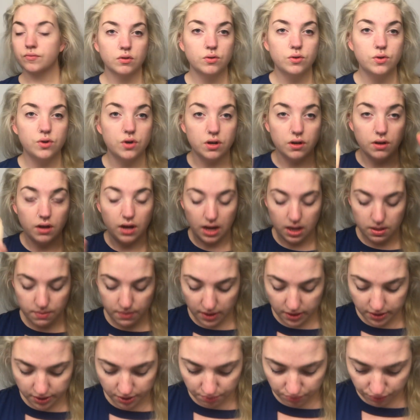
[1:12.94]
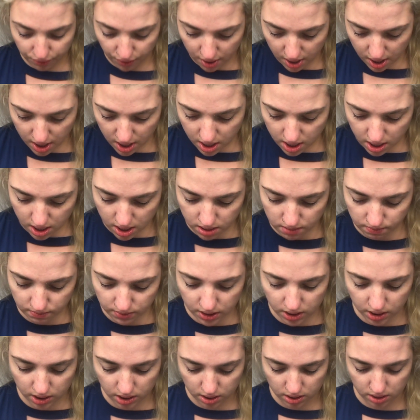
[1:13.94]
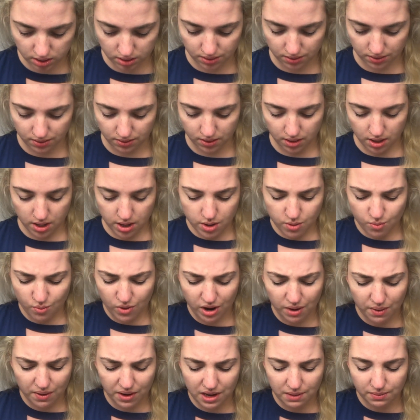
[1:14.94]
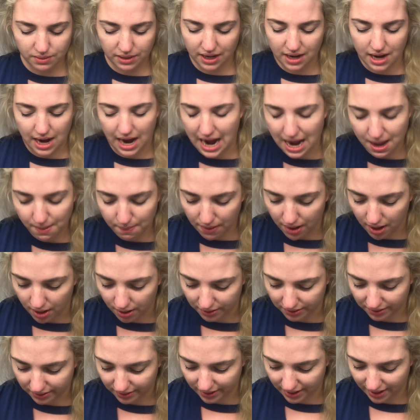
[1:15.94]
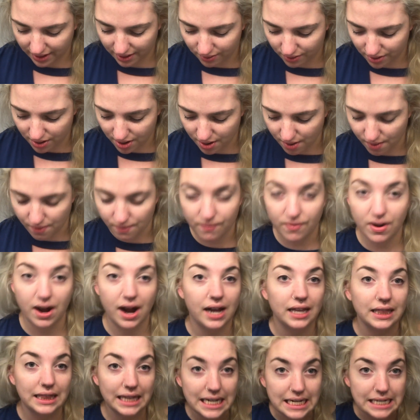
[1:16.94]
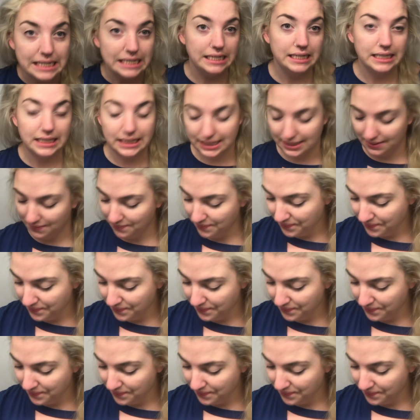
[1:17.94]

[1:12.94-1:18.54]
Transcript: Cool. Eyeballs are primed. Why do I keep saying eyeballs? I don't know. Eyelids.